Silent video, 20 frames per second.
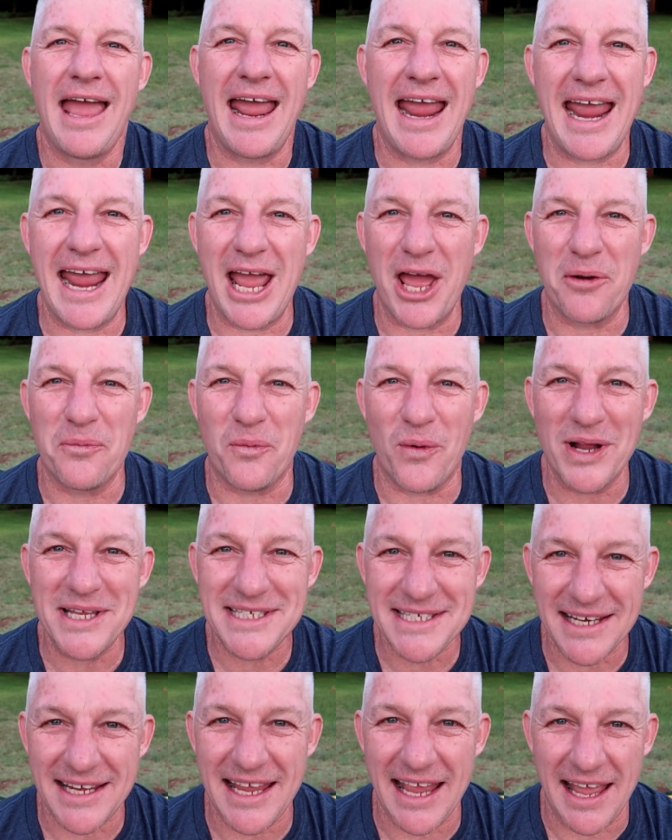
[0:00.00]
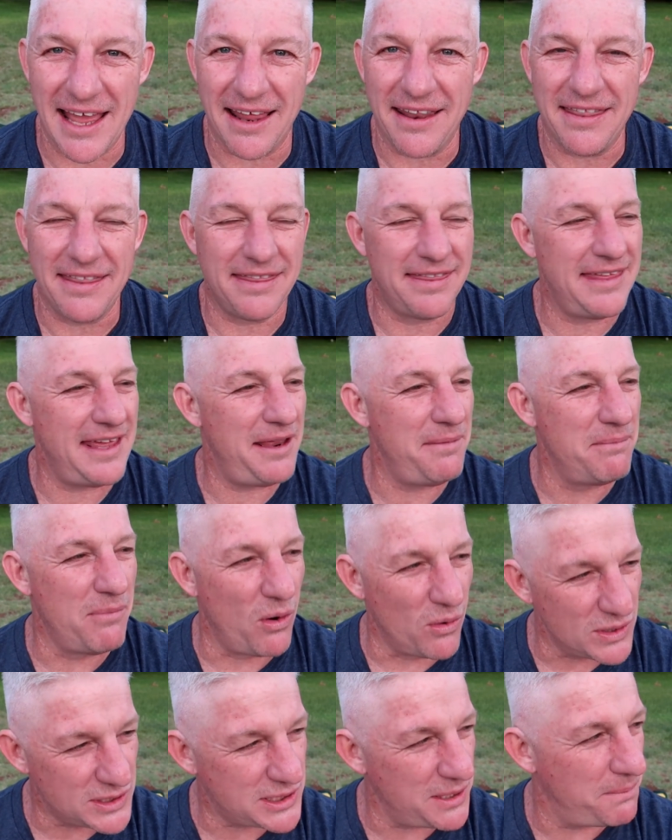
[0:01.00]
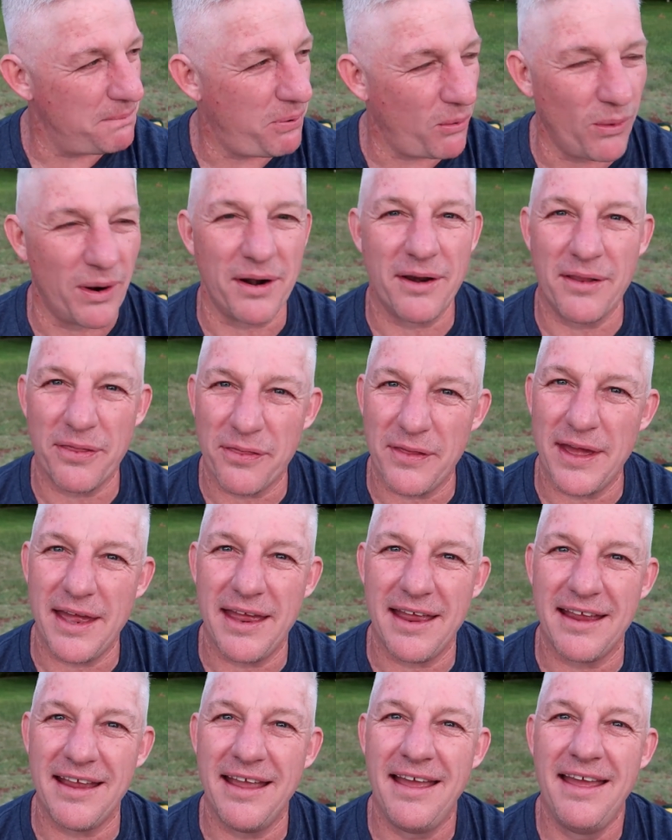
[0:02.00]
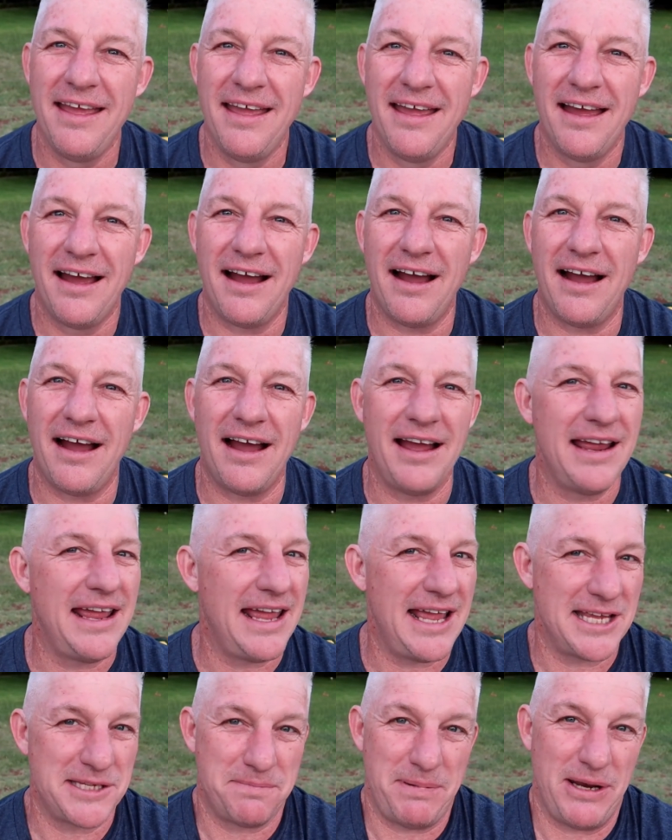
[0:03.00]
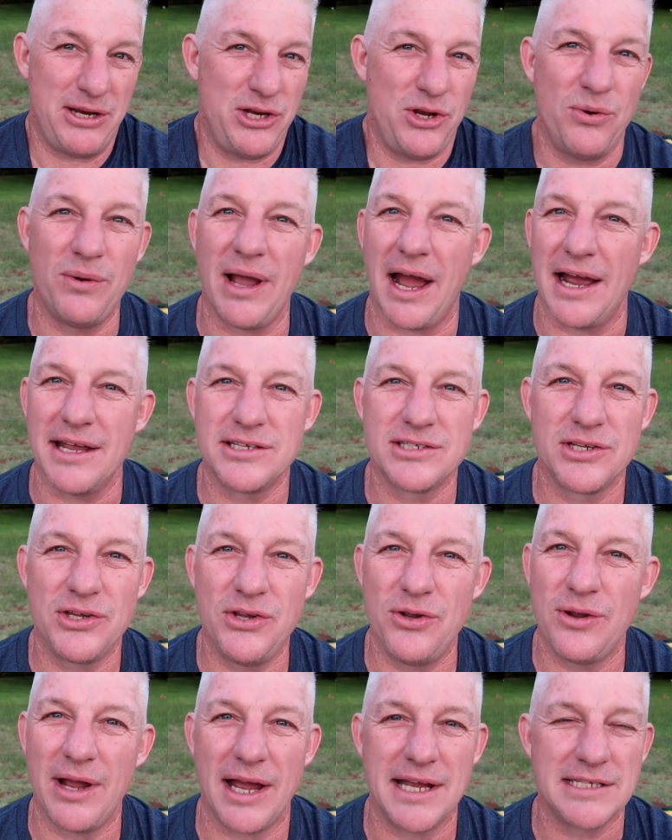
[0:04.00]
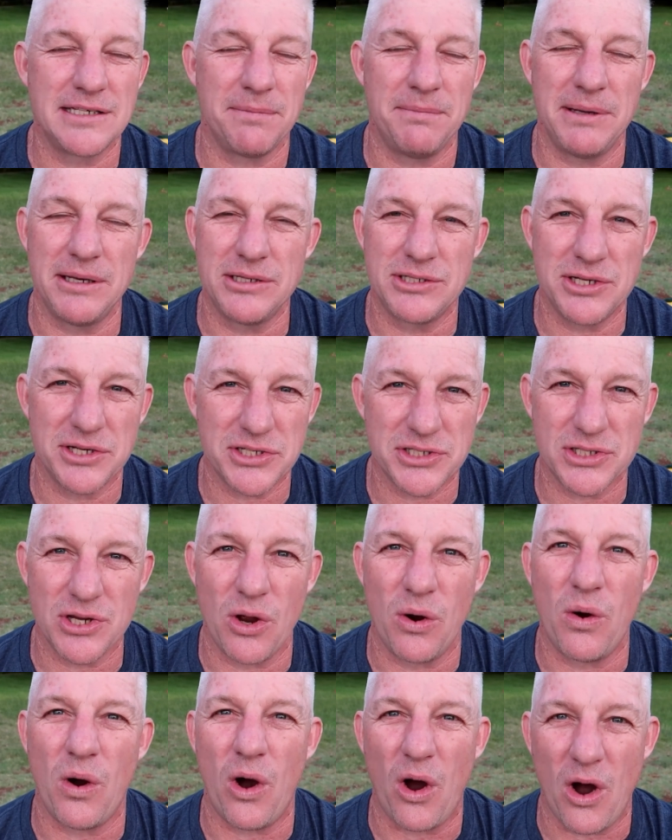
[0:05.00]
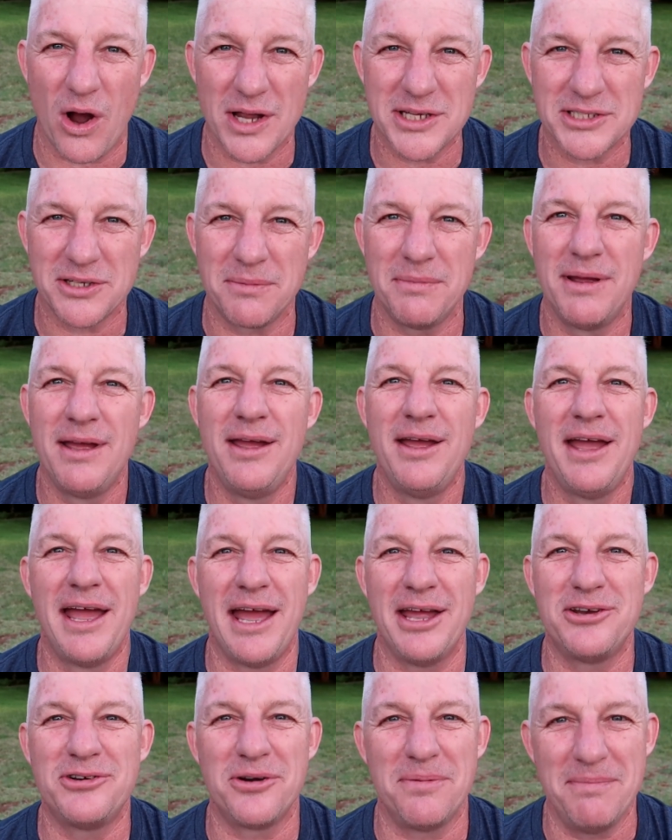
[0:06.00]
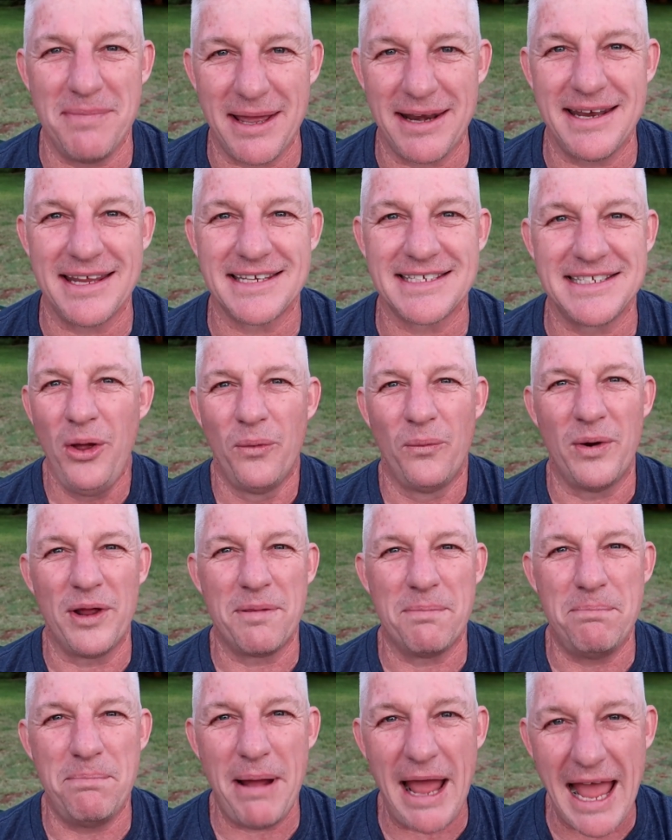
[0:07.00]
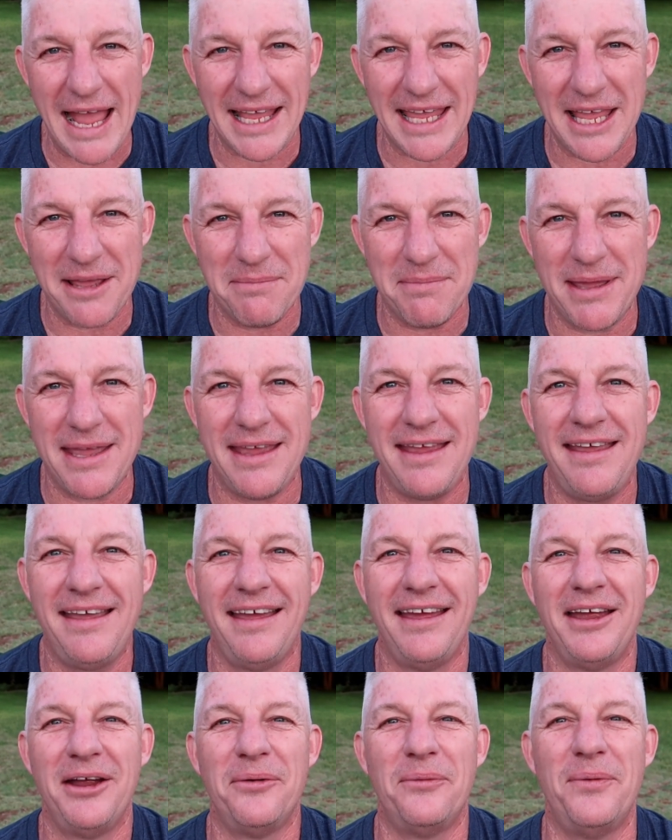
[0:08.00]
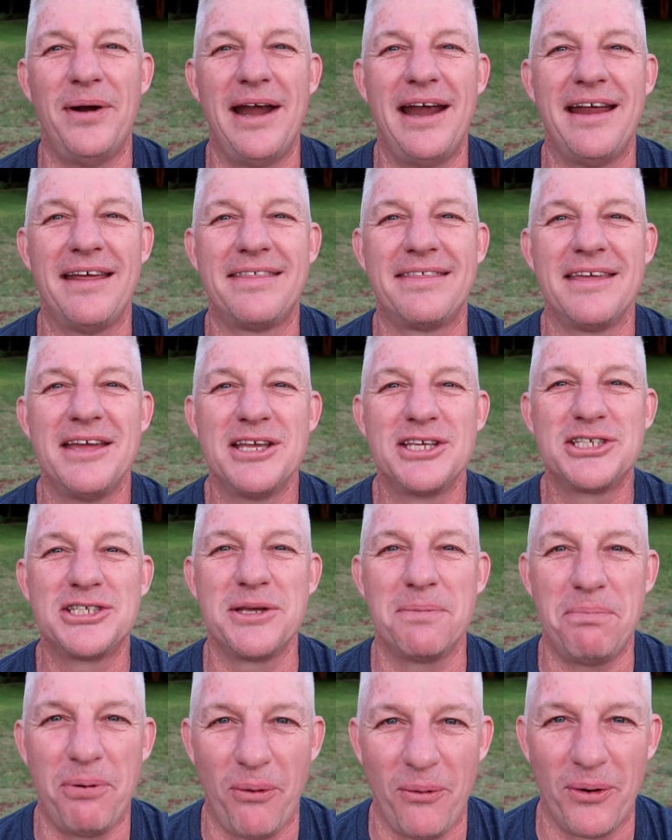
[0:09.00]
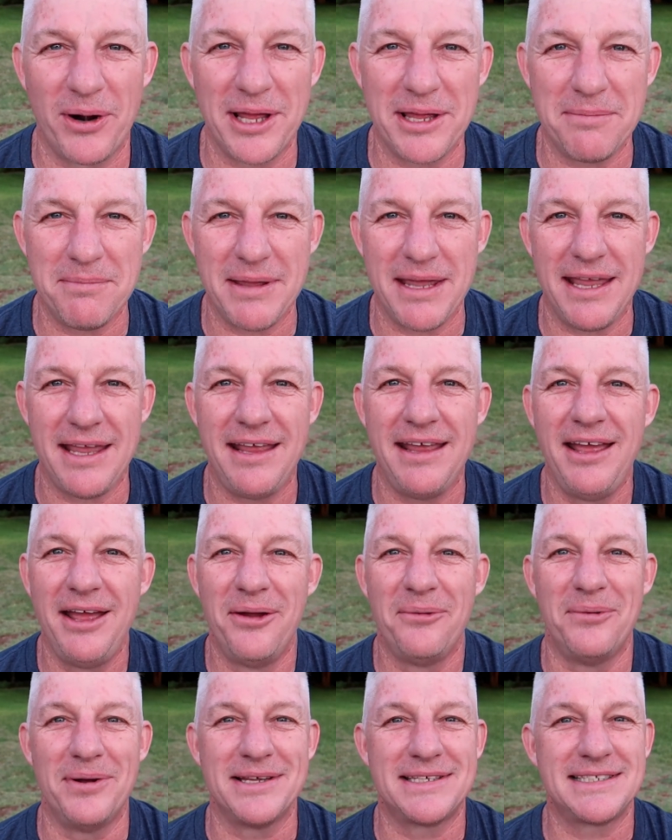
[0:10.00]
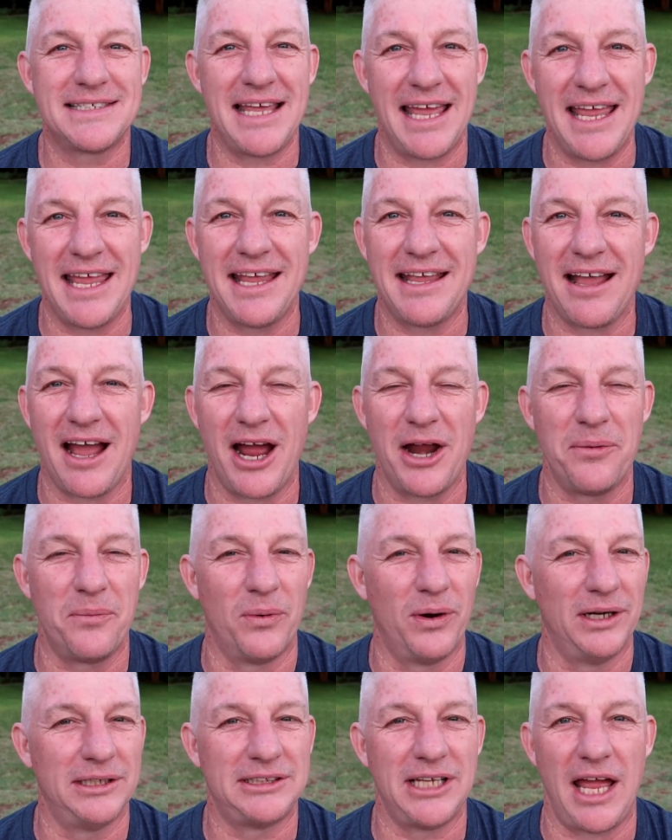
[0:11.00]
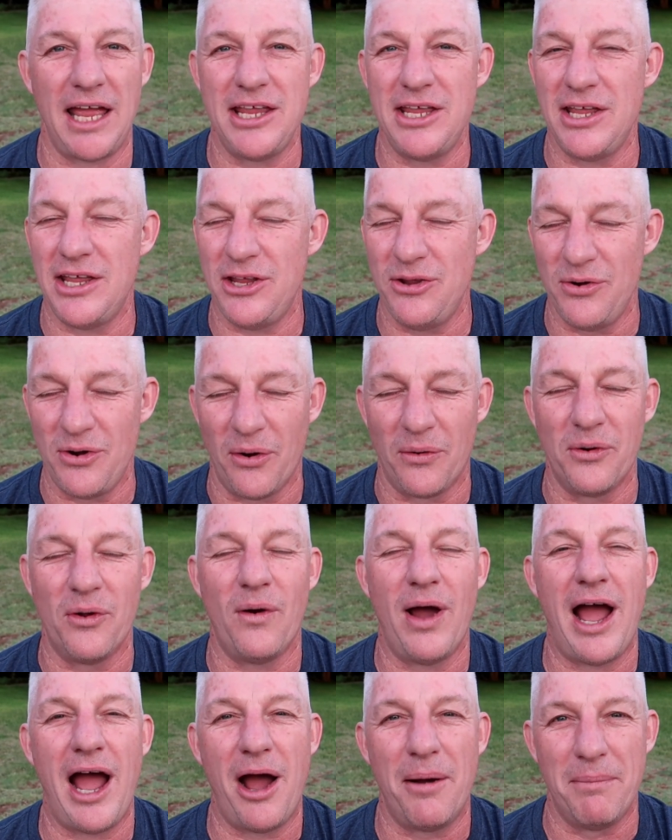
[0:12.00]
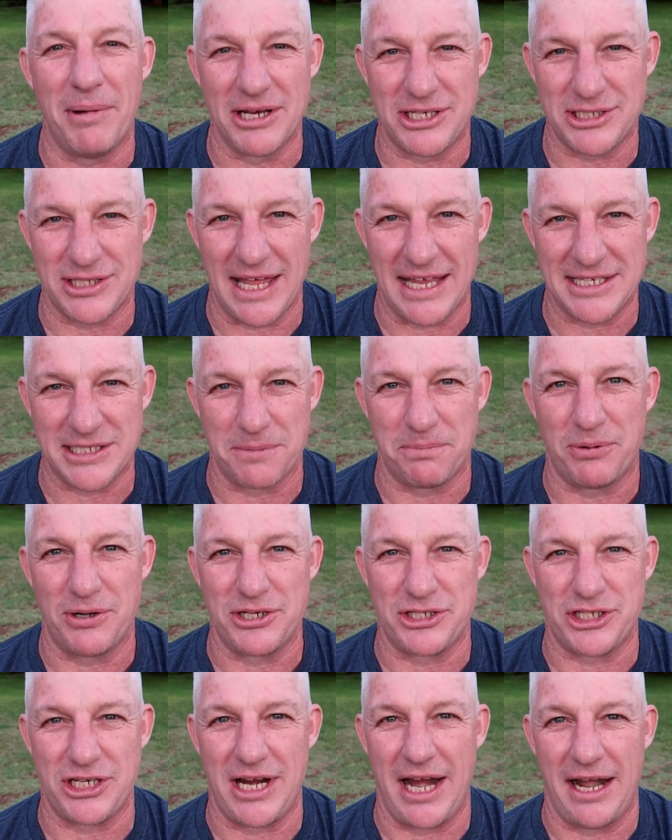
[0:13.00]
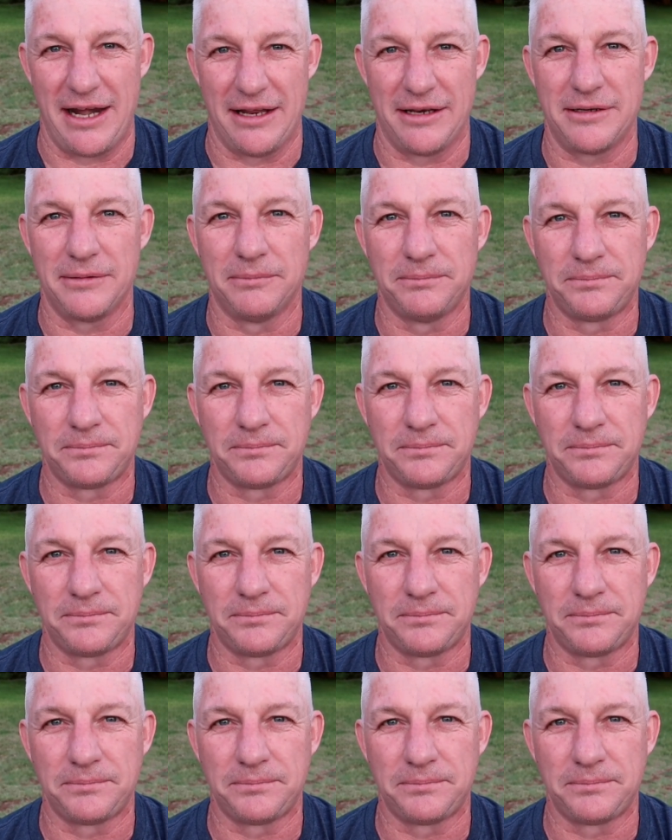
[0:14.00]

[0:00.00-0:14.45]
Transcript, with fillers: And once again, the most important thing uh, has been you guys. You guys have been just so awesome and tremendous with backing me, with supporting me, with saying kind words. You don't know how much that's appreciated.